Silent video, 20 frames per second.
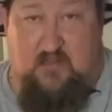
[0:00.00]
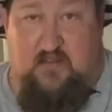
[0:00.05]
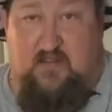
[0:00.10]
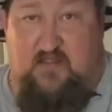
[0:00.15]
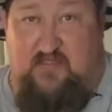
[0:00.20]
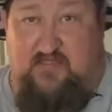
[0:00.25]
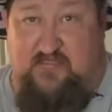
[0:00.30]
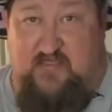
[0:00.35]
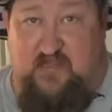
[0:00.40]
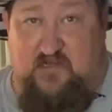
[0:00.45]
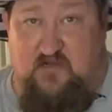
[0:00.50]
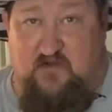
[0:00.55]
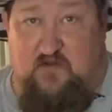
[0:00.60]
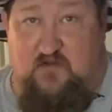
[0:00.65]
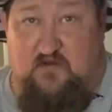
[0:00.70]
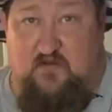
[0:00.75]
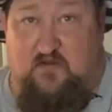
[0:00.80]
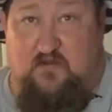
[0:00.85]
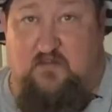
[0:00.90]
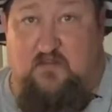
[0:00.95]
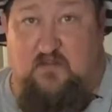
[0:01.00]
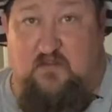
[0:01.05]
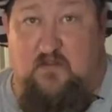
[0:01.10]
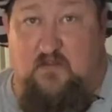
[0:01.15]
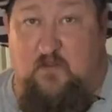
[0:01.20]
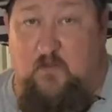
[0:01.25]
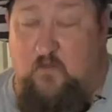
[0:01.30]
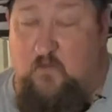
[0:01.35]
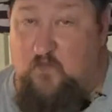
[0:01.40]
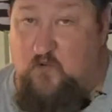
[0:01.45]
The thicker,
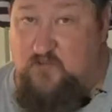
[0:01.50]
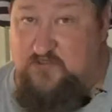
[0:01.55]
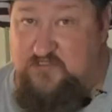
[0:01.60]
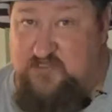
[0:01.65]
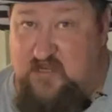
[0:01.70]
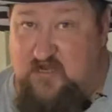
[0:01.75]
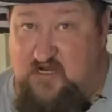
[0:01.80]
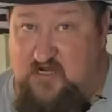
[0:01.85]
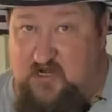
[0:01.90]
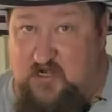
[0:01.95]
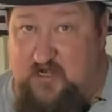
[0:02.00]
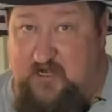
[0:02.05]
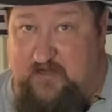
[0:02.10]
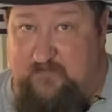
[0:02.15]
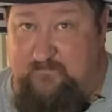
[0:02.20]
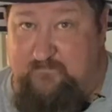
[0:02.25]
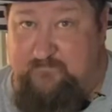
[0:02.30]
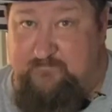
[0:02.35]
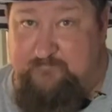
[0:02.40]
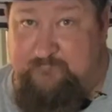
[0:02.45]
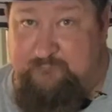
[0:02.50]
more sour cream.